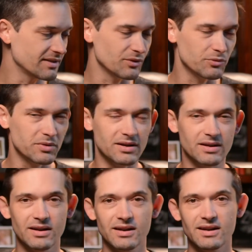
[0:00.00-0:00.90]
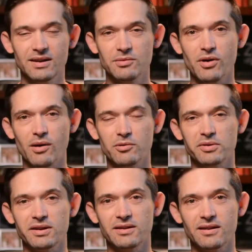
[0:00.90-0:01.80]
it would be
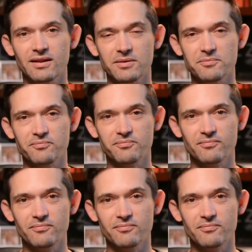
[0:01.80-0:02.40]
probably um,